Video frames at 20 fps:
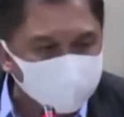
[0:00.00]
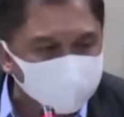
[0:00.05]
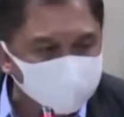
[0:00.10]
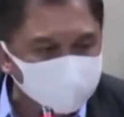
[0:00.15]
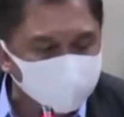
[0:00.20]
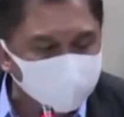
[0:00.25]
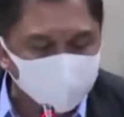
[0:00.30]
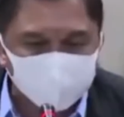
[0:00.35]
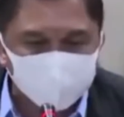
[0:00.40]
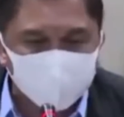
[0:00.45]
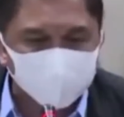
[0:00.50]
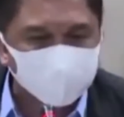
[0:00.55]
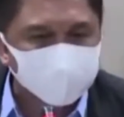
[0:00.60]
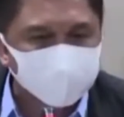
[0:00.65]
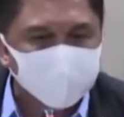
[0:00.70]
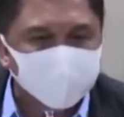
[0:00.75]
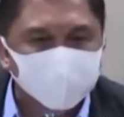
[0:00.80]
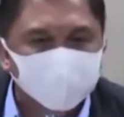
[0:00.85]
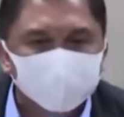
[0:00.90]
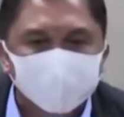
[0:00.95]
4,000
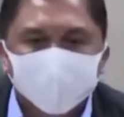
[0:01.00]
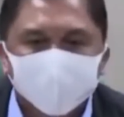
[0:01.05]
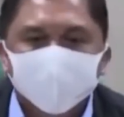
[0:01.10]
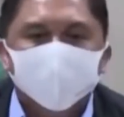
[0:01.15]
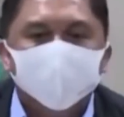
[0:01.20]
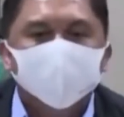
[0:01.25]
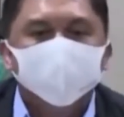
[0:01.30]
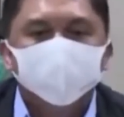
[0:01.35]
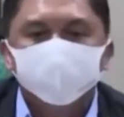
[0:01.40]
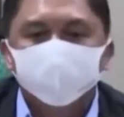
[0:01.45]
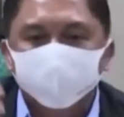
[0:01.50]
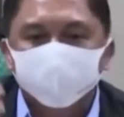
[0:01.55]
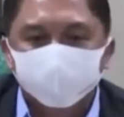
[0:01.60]
by